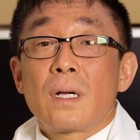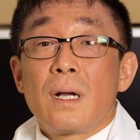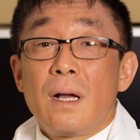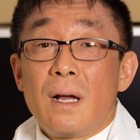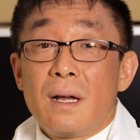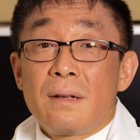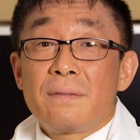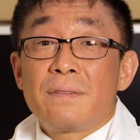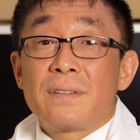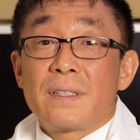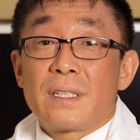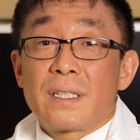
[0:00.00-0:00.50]

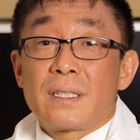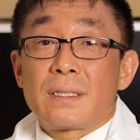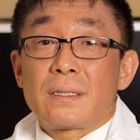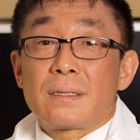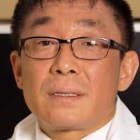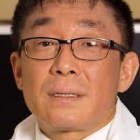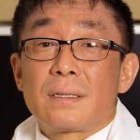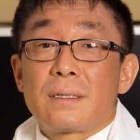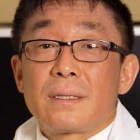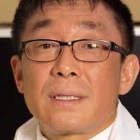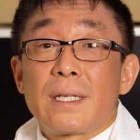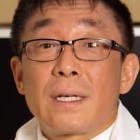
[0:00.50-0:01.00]

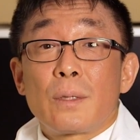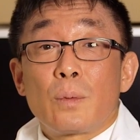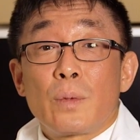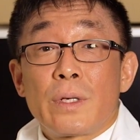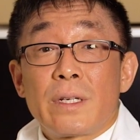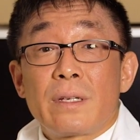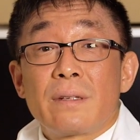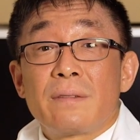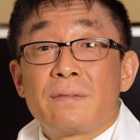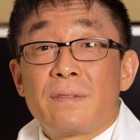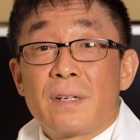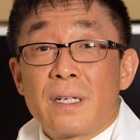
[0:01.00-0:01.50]
confident that we
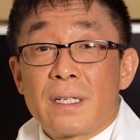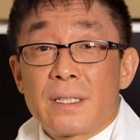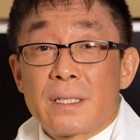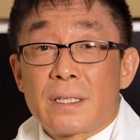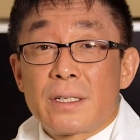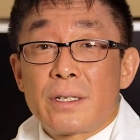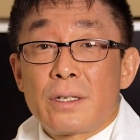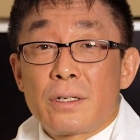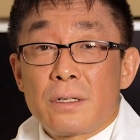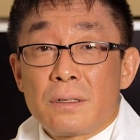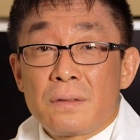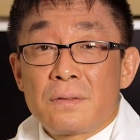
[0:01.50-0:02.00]
can find a
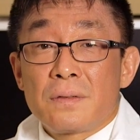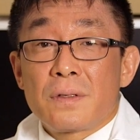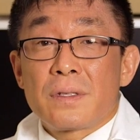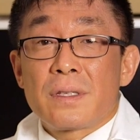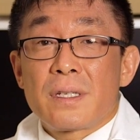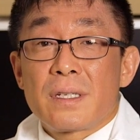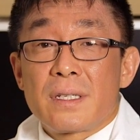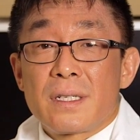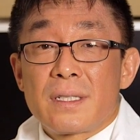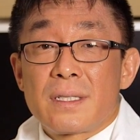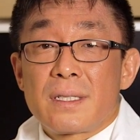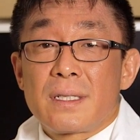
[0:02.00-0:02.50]
cure for
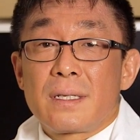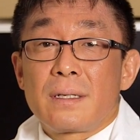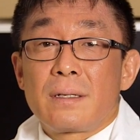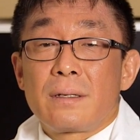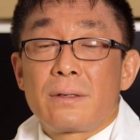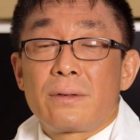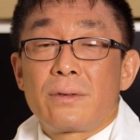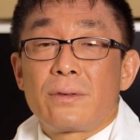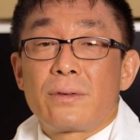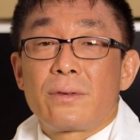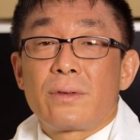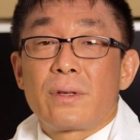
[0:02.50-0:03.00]
the
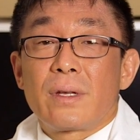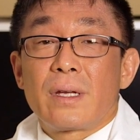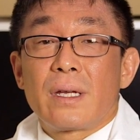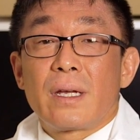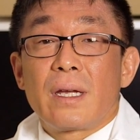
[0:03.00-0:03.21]
disease